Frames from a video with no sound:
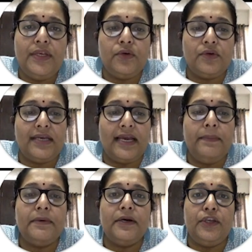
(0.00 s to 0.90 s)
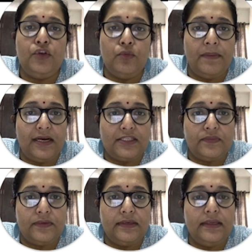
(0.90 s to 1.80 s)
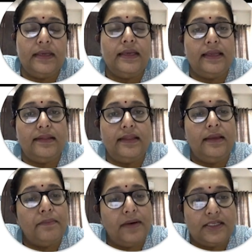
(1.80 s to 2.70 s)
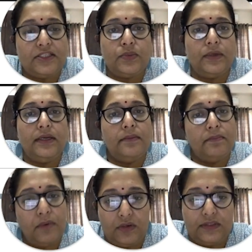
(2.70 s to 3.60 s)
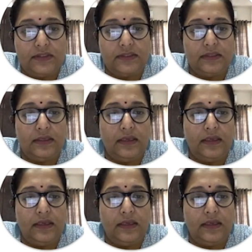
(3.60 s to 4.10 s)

type a new password in the password box.